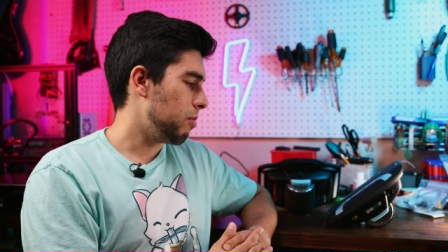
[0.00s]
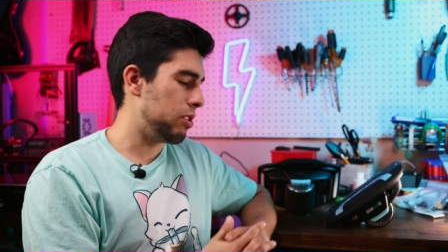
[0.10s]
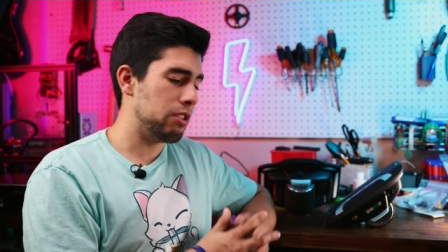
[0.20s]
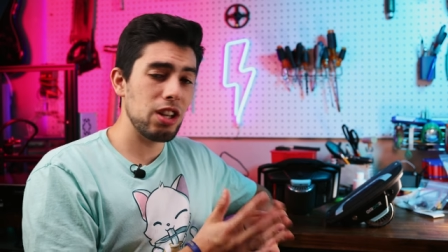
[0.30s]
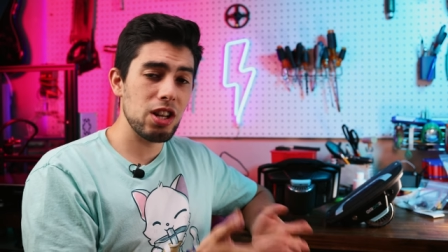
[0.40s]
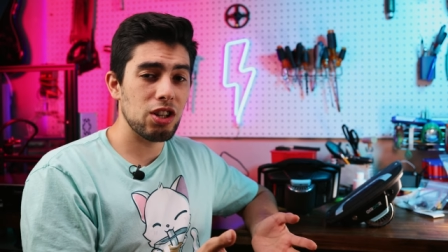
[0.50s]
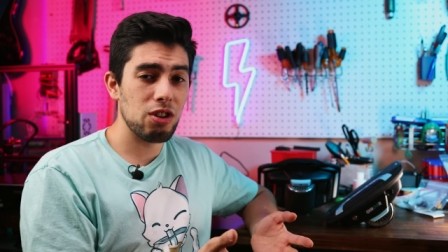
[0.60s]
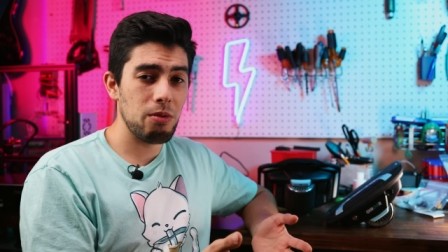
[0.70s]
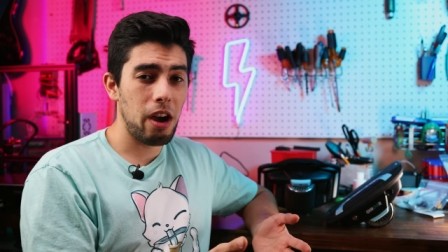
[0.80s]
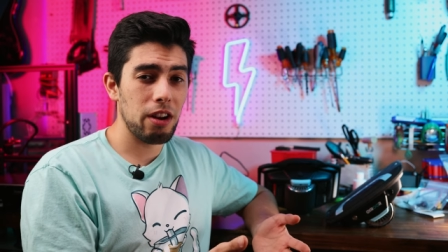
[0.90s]
when you're teaching
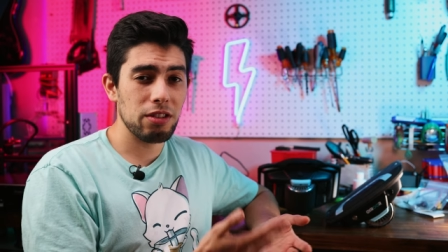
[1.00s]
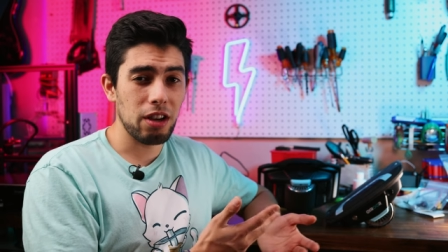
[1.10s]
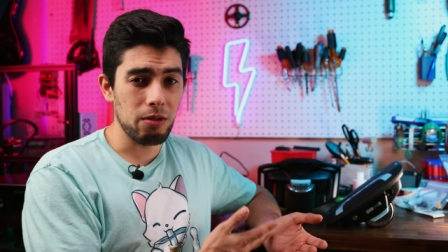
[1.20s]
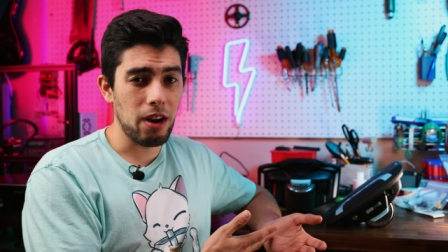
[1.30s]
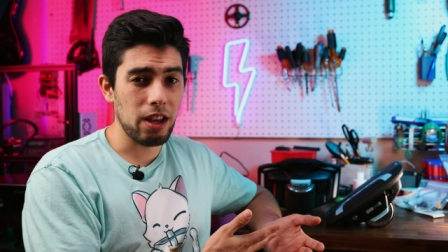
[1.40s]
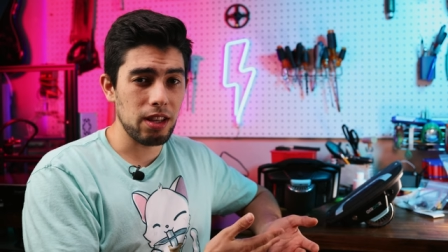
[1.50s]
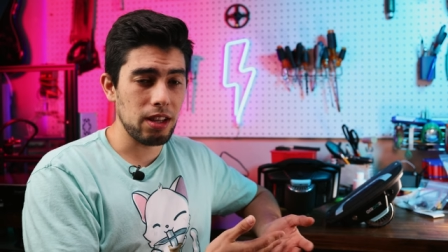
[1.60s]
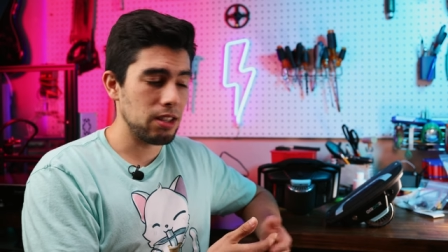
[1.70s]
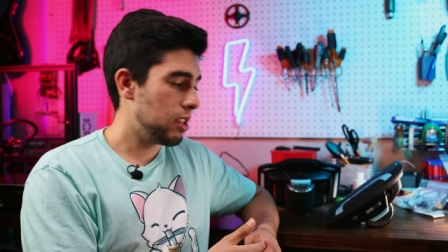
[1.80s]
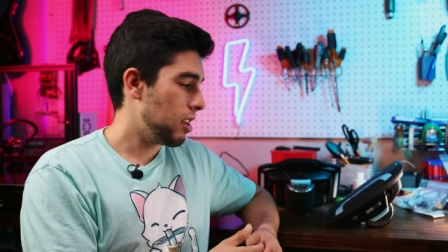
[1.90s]
new riders how to ride
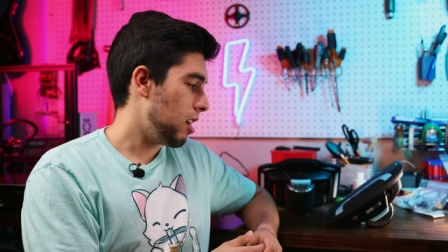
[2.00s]
these,